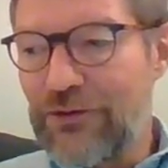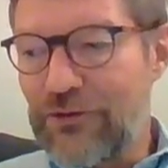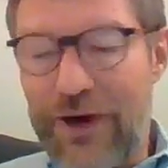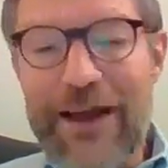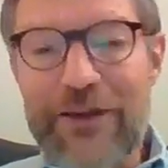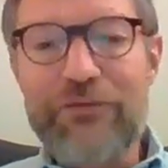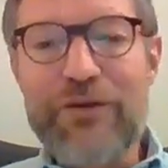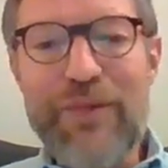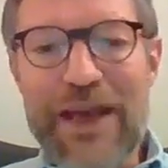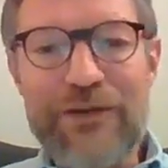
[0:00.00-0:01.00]
trials
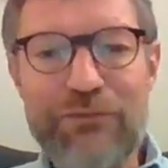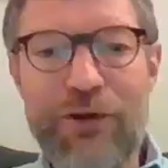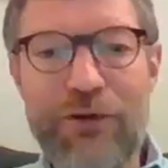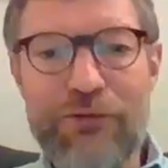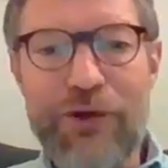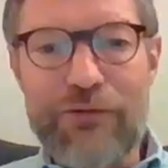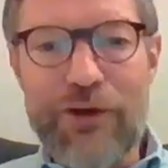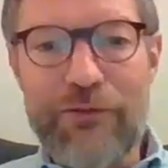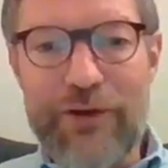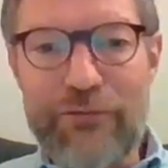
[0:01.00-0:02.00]
we made
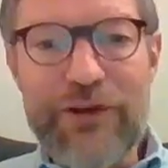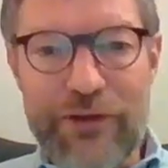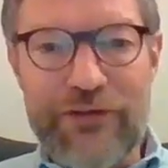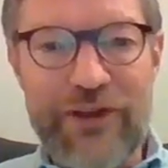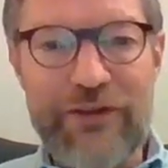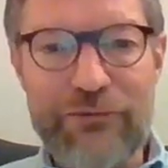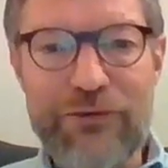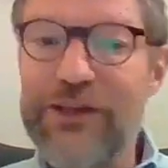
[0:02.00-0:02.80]
were very successful.